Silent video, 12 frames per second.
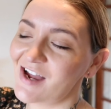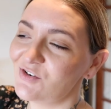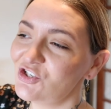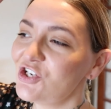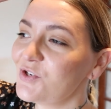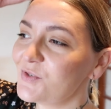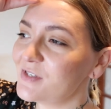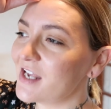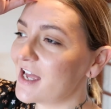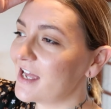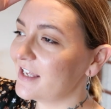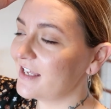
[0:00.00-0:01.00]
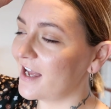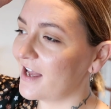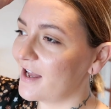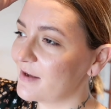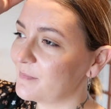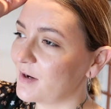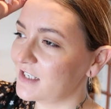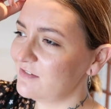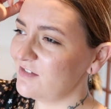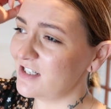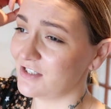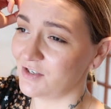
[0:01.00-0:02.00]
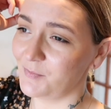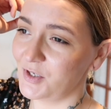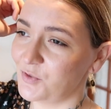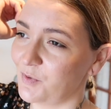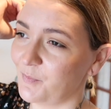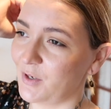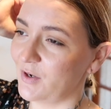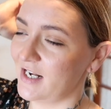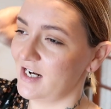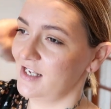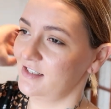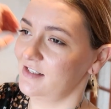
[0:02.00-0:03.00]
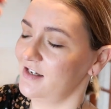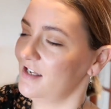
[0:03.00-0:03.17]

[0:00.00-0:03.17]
now Tuesday. I didn't really do much when we got in last